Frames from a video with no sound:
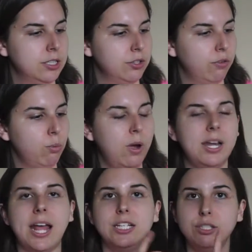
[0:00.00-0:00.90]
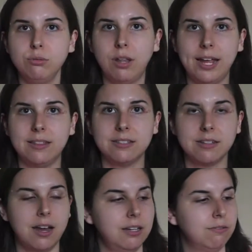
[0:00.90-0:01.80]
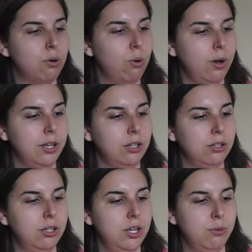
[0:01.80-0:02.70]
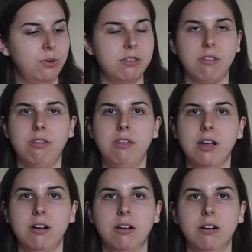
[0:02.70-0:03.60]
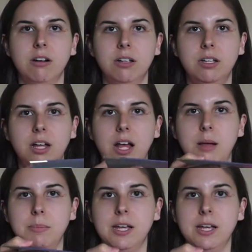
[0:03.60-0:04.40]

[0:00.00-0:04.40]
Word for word: So for one, I do like this kind of coil with the thicker um,